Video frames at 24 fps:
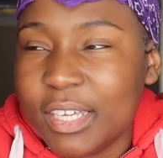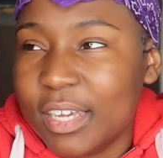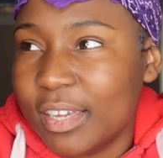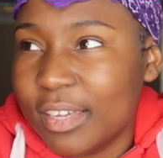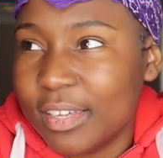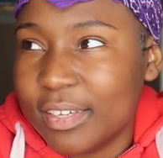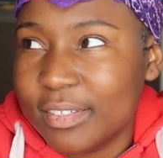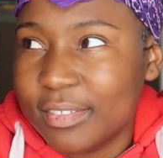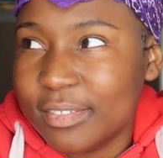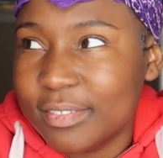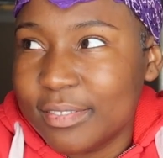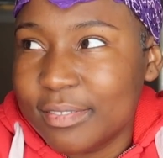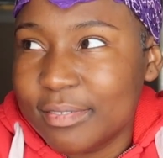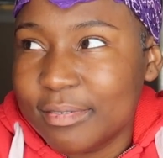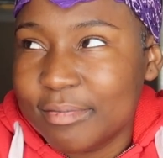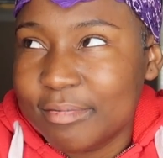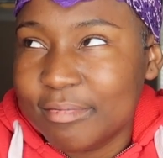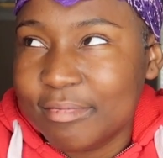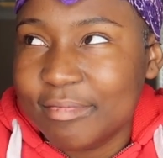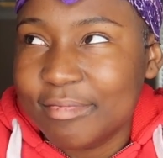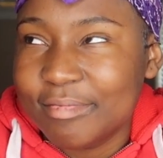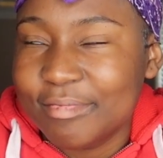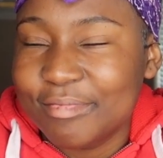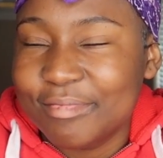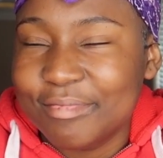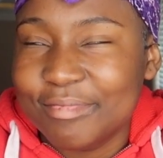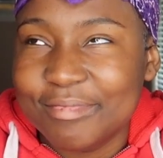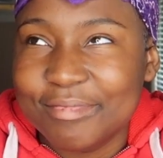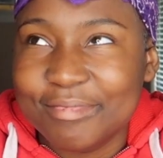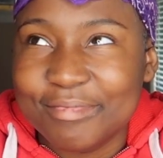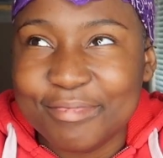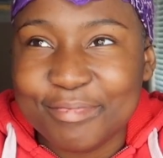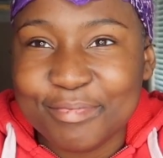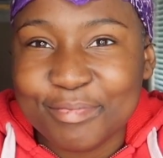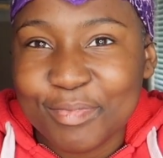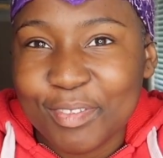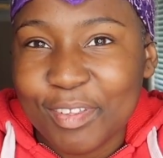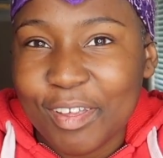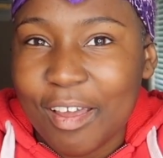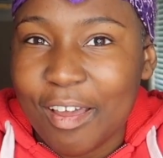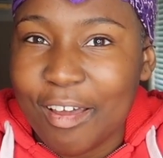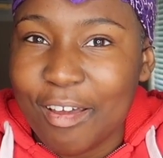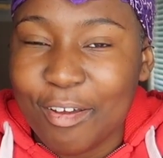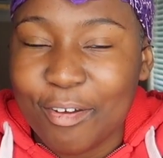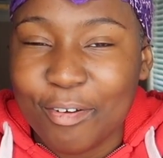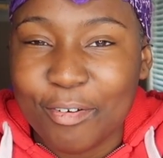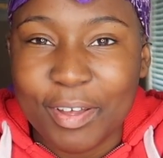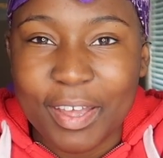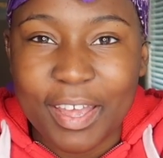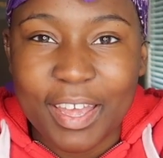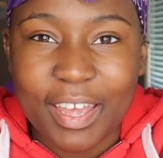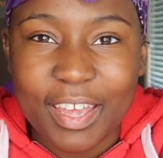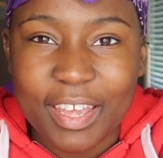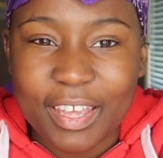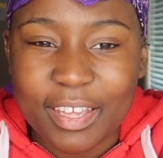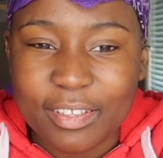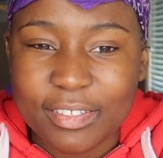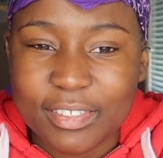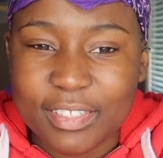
like, oh hey,